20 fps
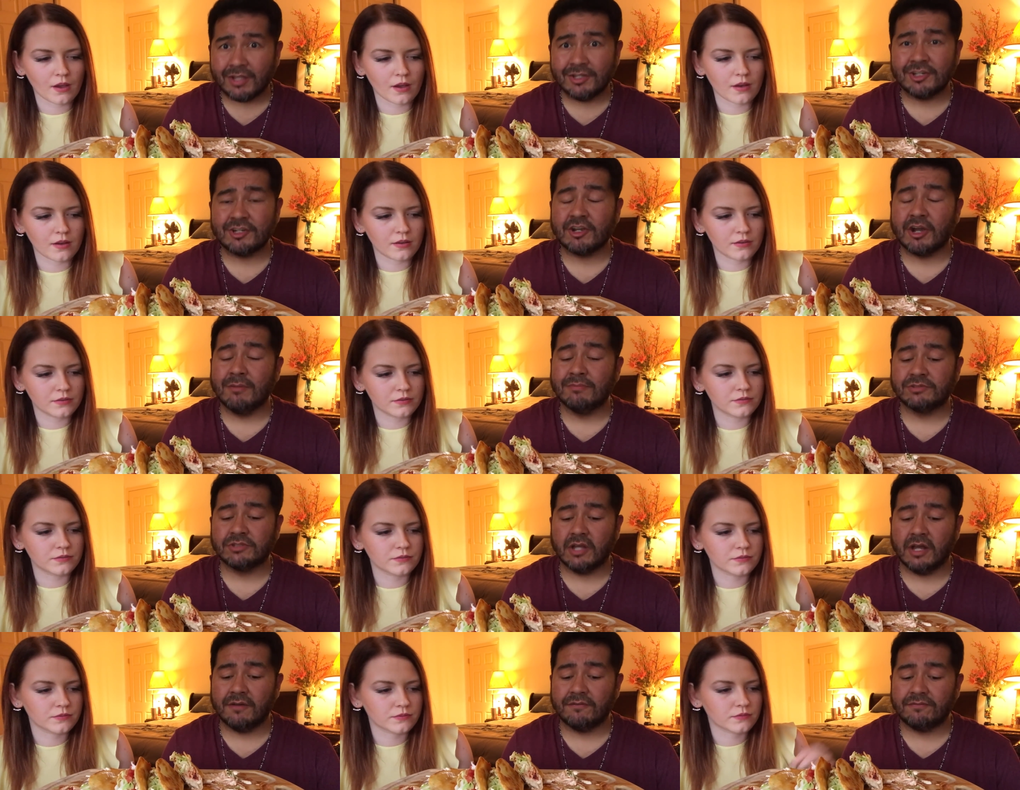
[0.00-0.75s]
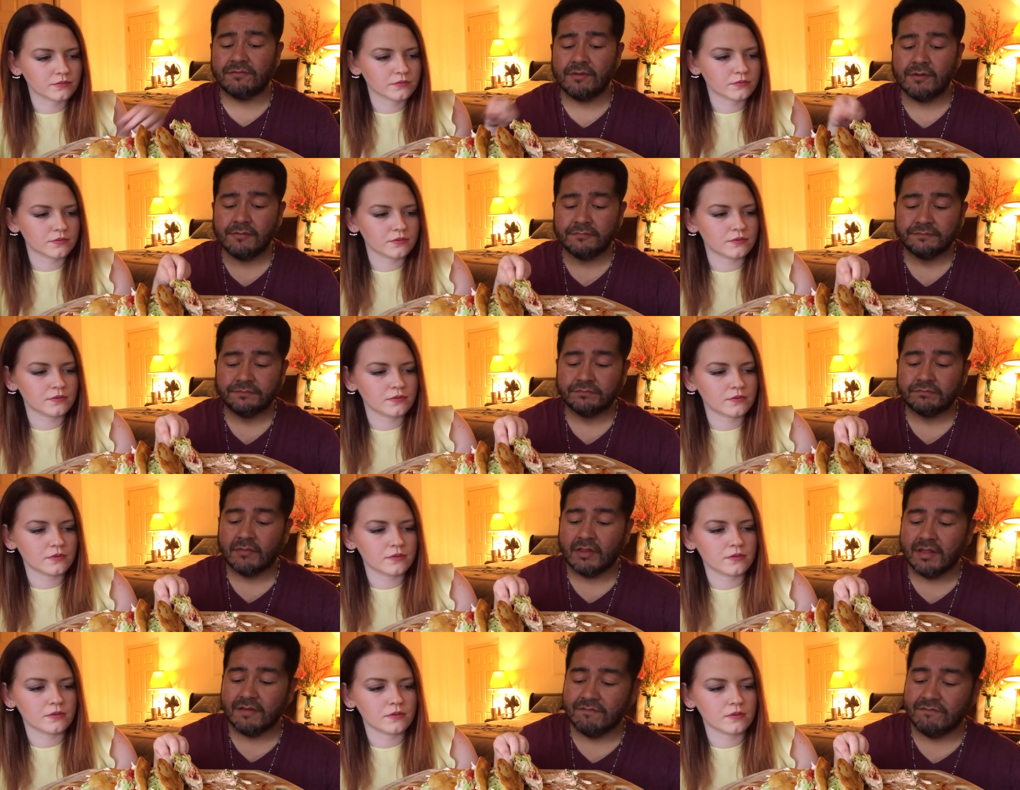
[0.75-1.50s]
Speaker 1: She comes off
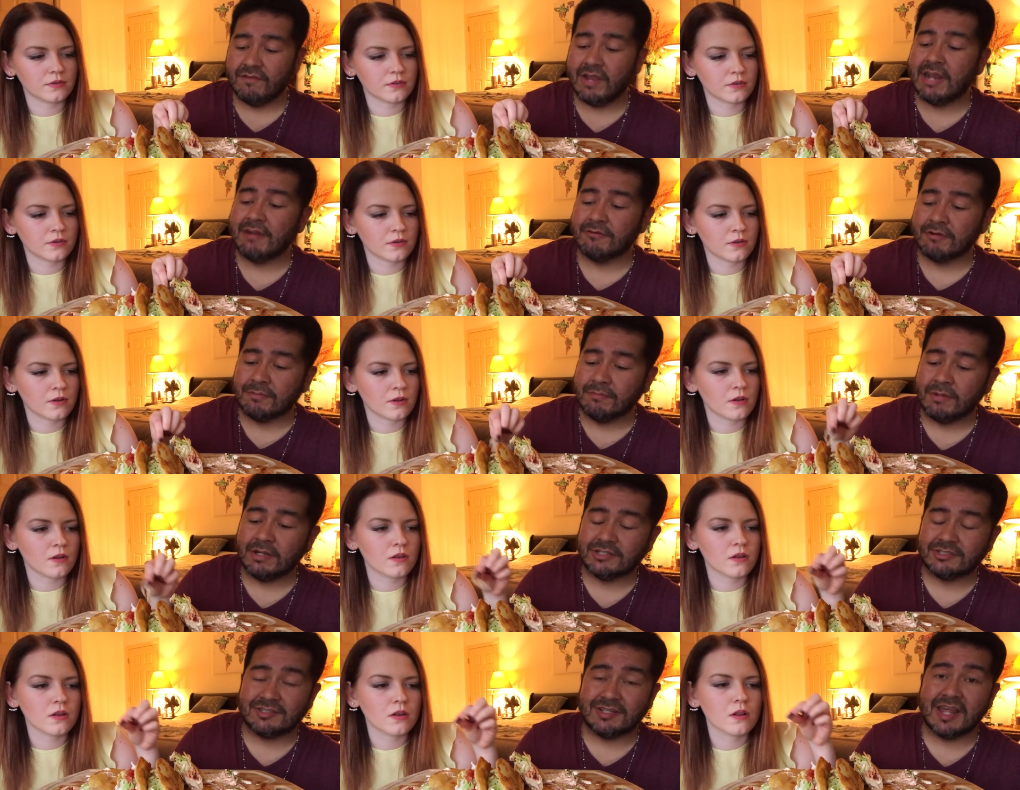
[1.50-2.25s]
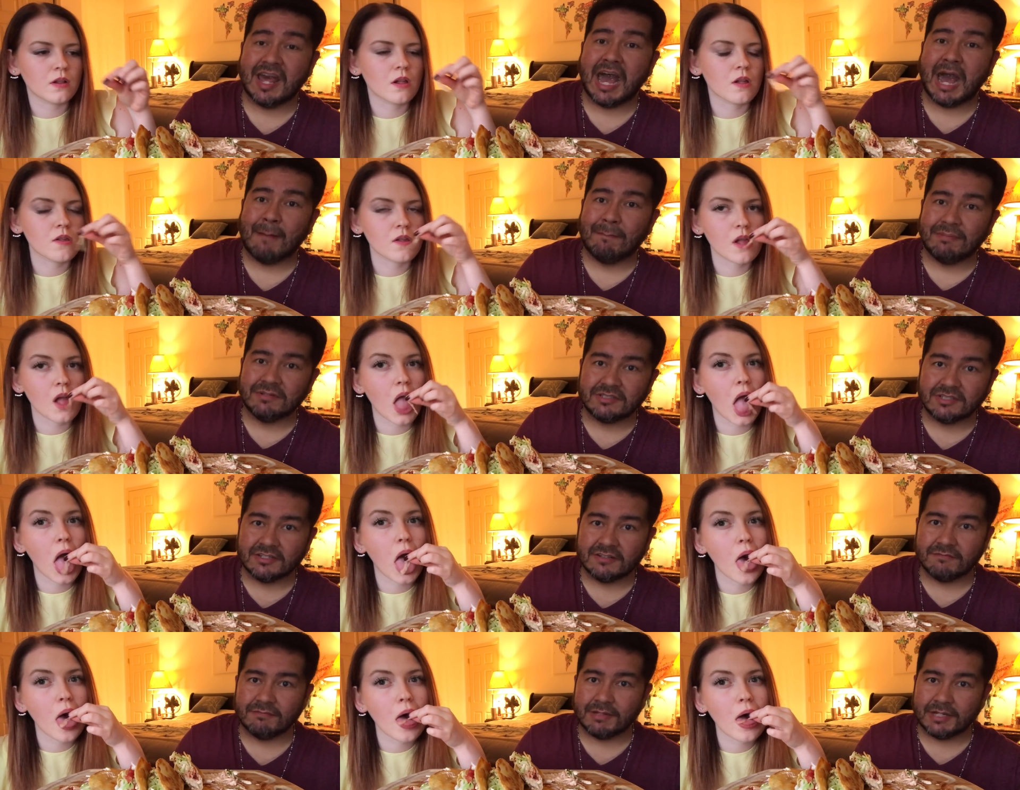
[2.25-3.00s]
very much the
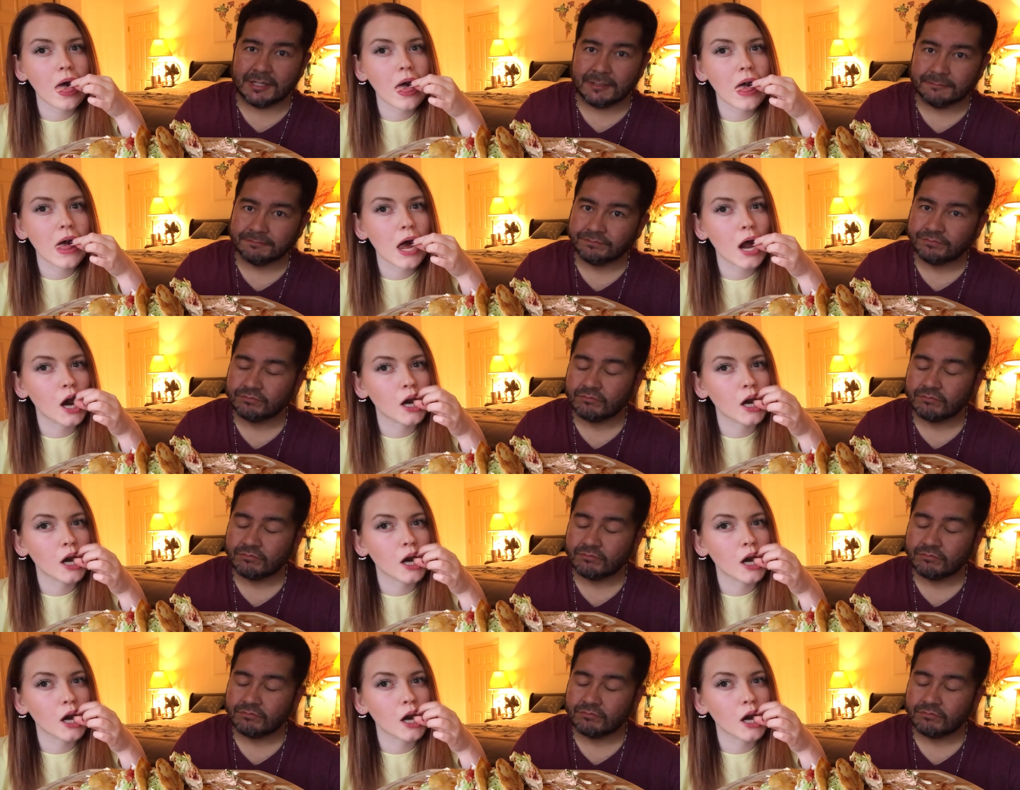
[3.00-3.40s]
opposite of me.